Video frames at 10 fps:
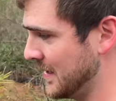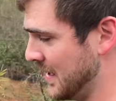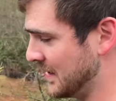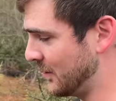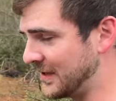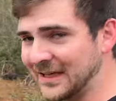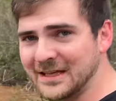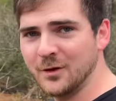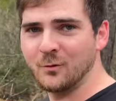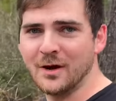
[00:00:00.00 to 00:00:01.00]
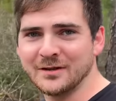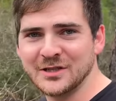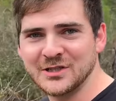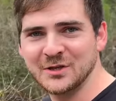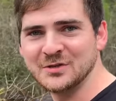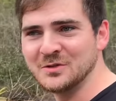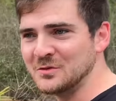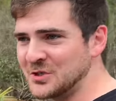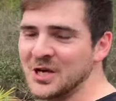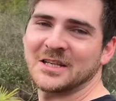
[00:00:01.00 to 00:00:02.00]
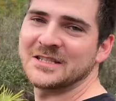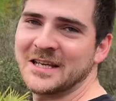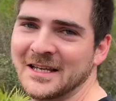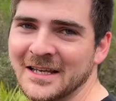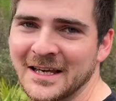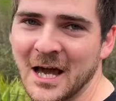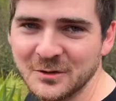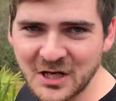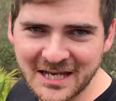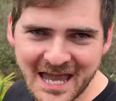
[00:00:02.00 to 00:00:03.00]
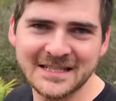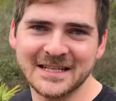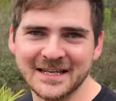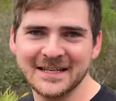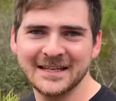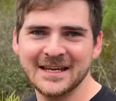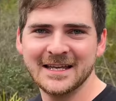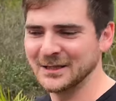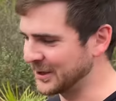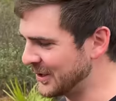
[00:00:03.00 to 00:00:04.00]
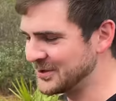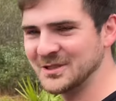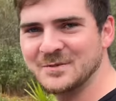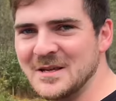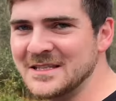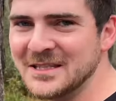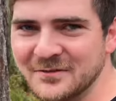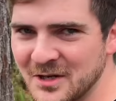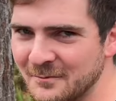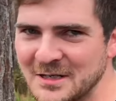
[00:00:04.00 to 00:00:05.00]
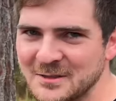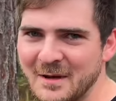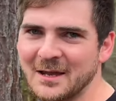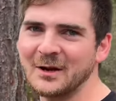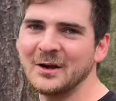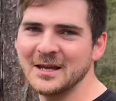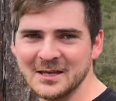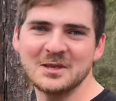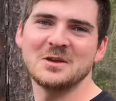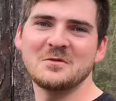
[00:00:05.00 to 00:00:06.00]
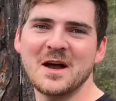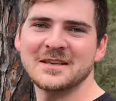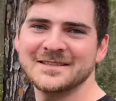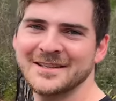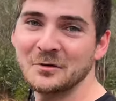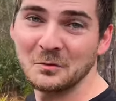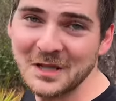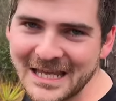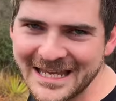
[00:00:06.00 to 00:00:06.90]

that we can get one that shows you just how gigantic the largest species of jumping spider in the US really